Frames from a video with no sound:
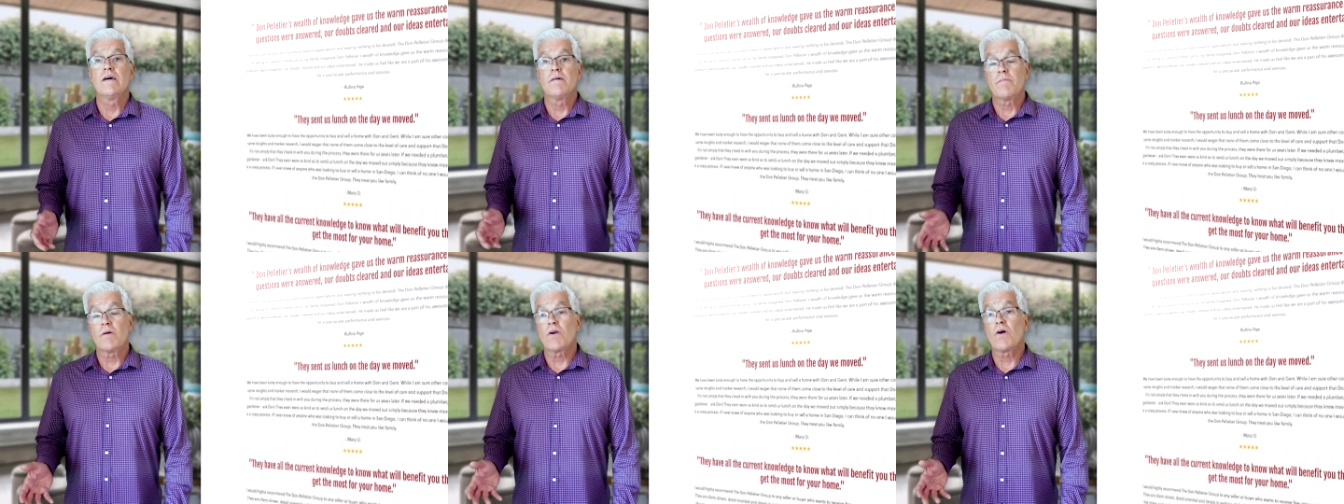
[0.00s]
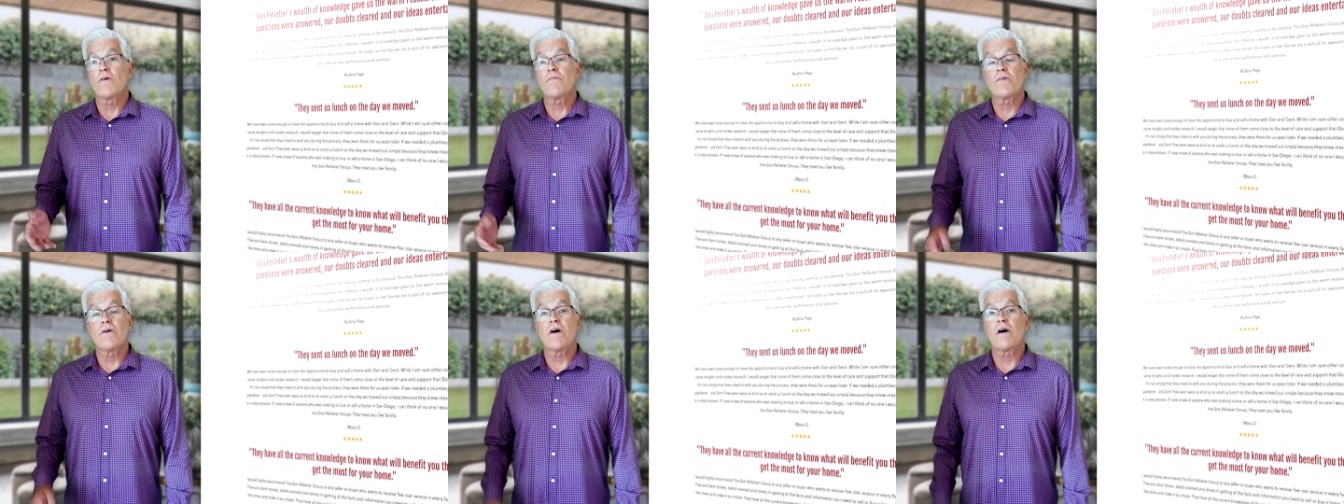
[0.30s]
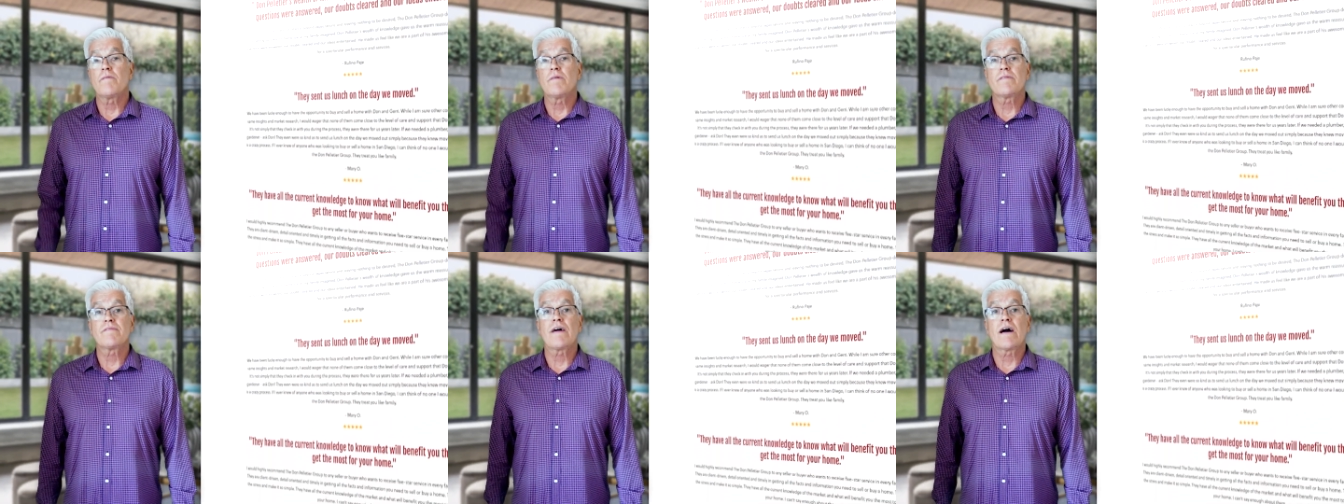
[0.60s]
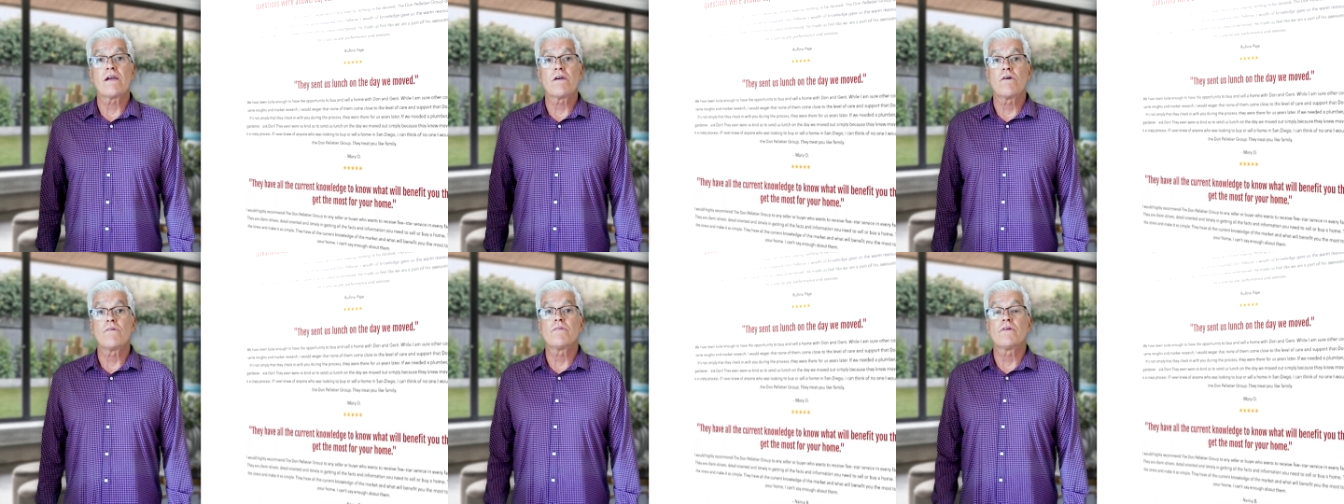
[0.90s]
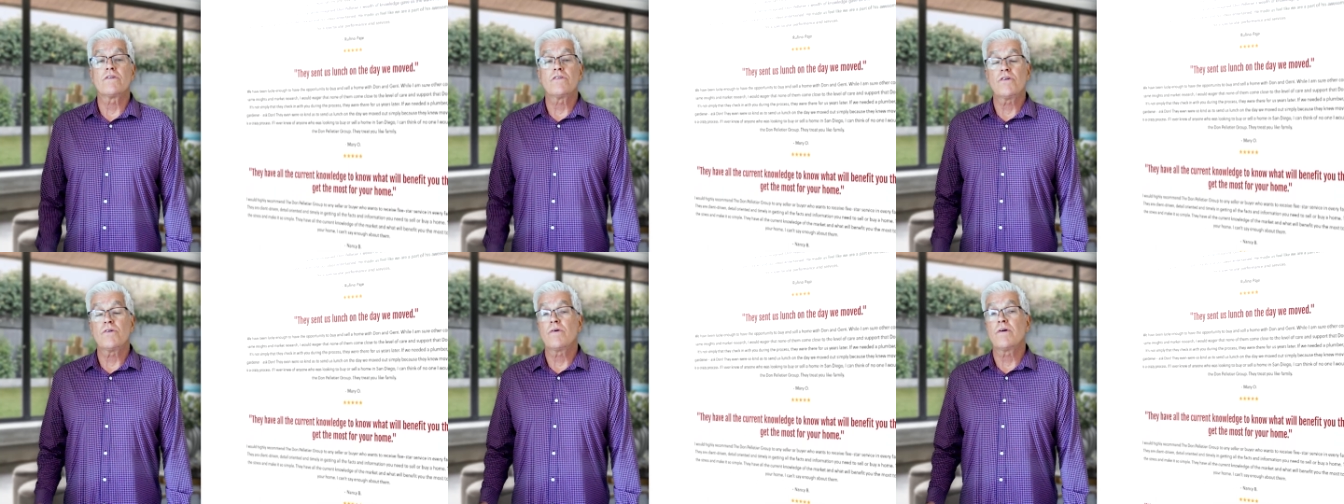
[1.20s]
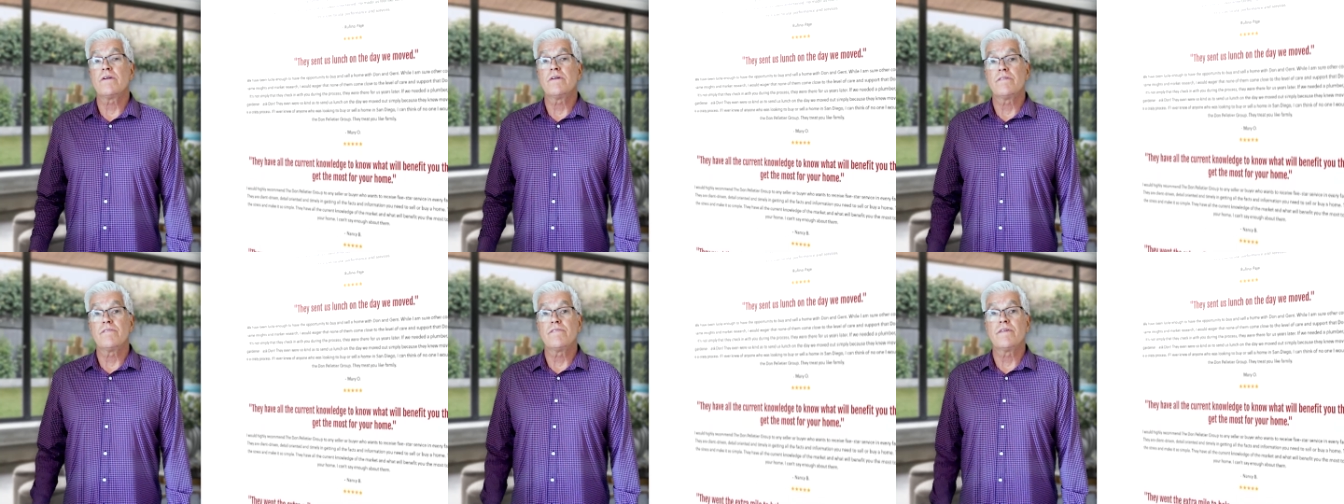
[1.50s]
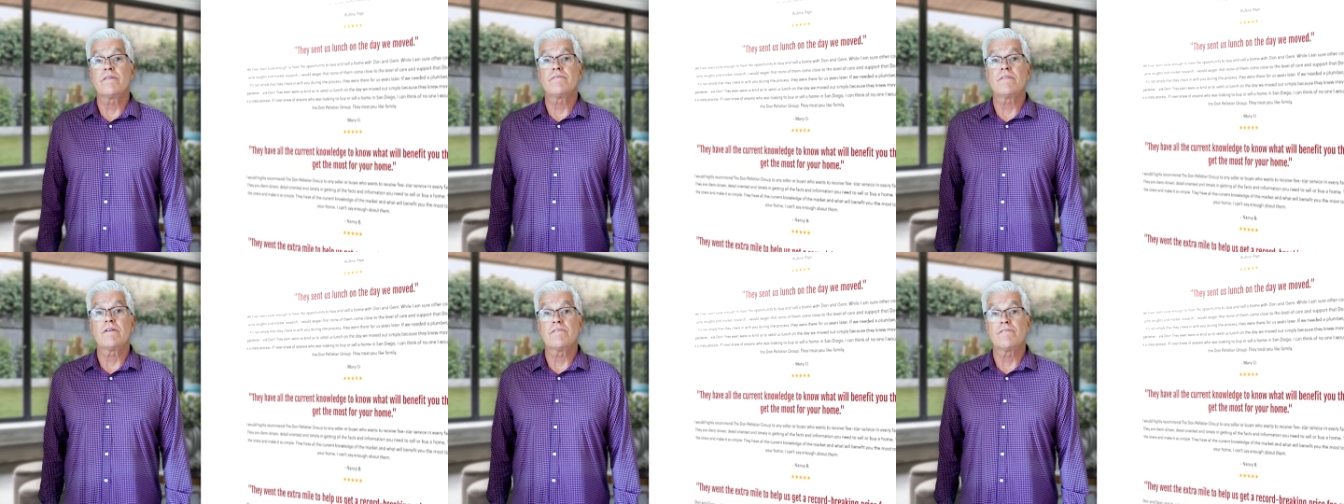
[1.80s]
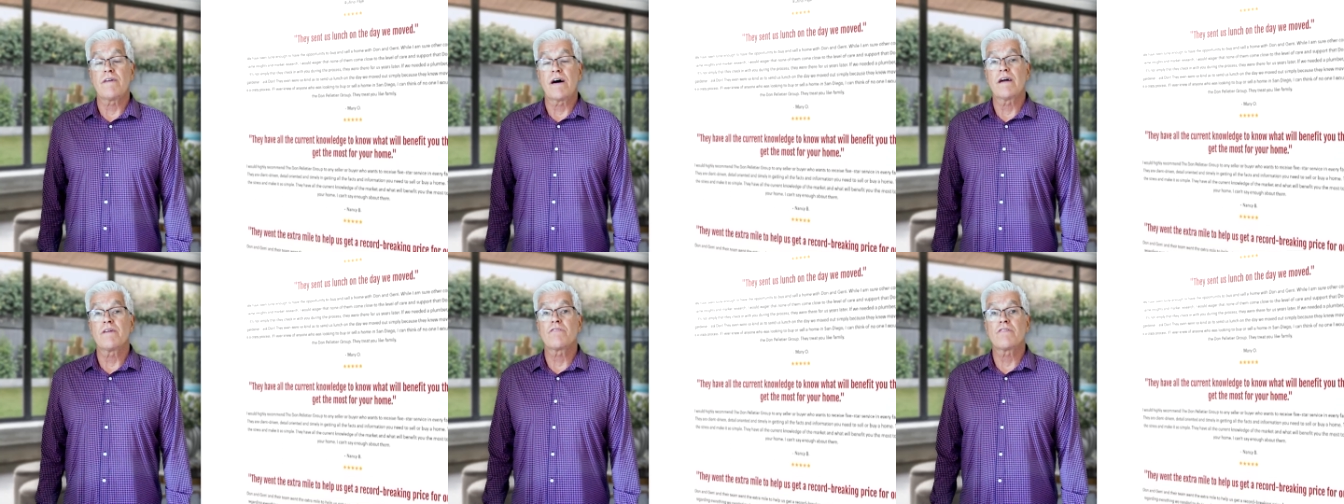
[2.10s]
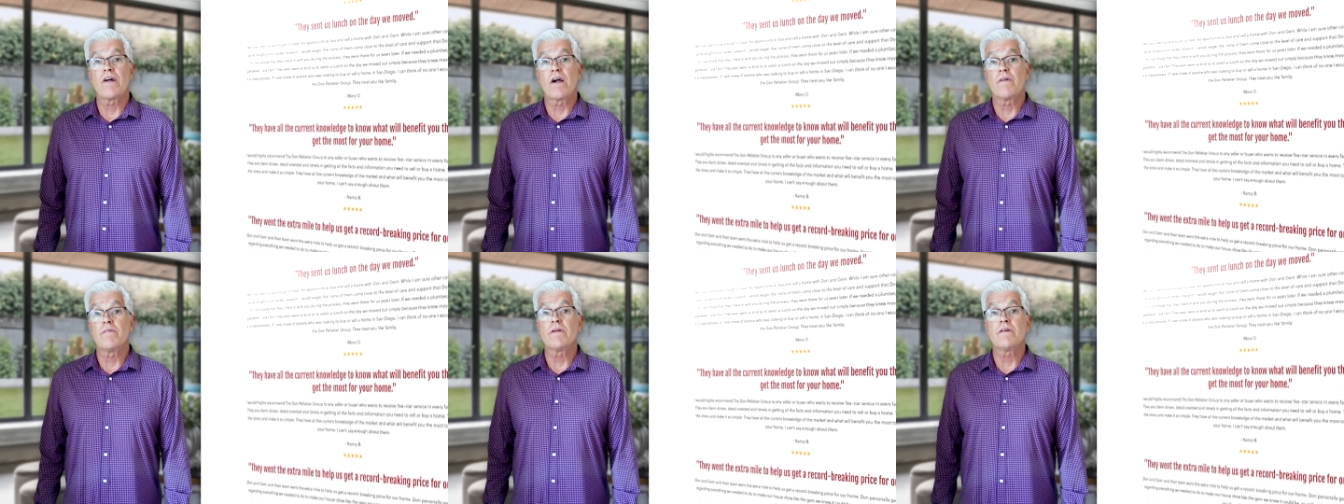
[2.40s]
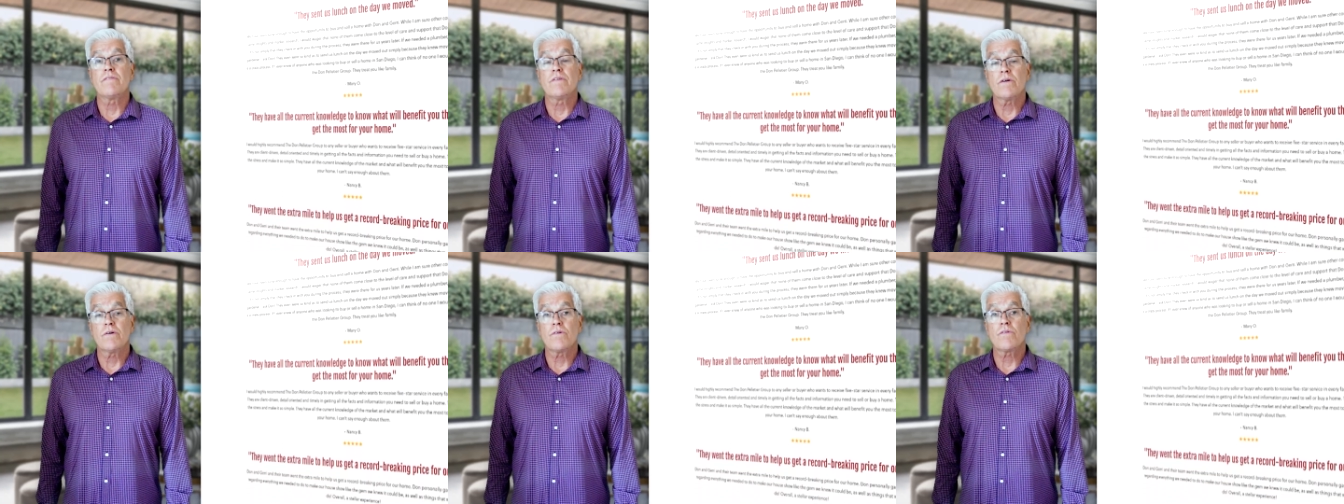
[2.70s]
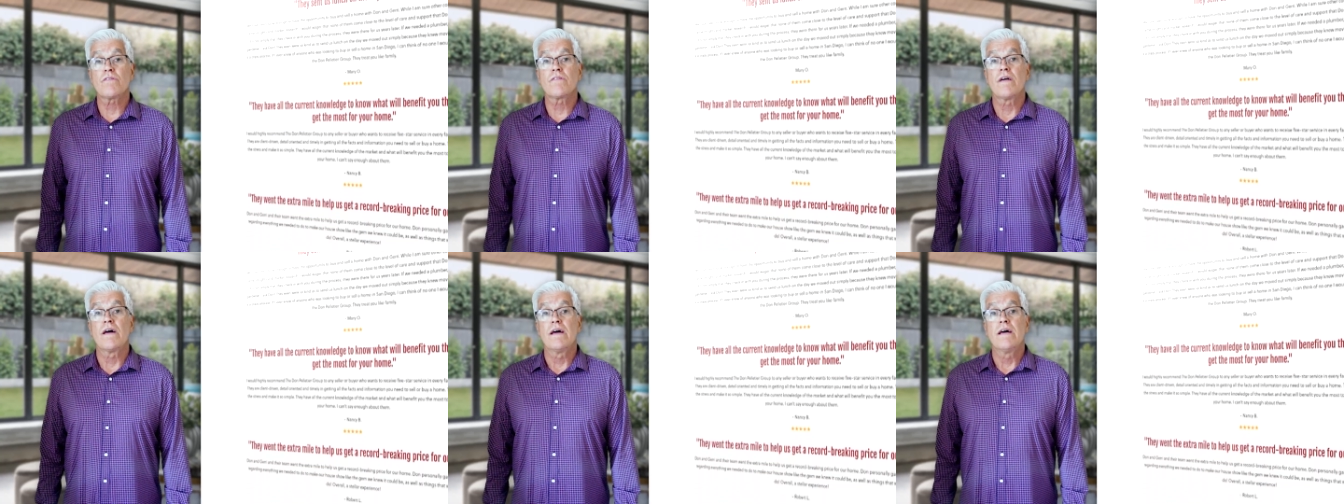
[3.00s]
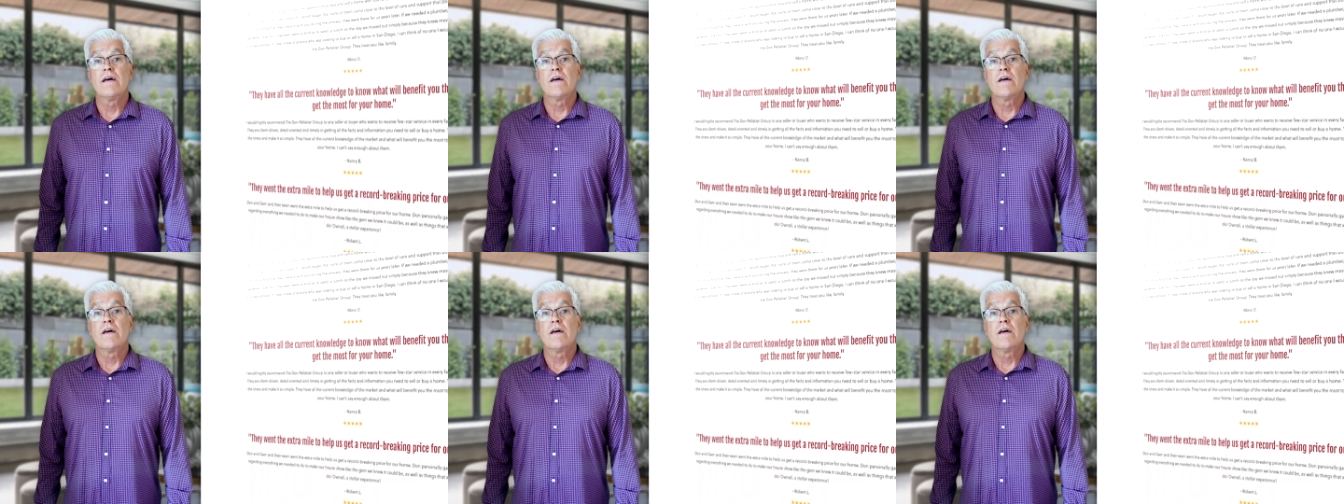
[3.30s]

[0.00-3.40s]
but overall we've got over 250 five-star reviews.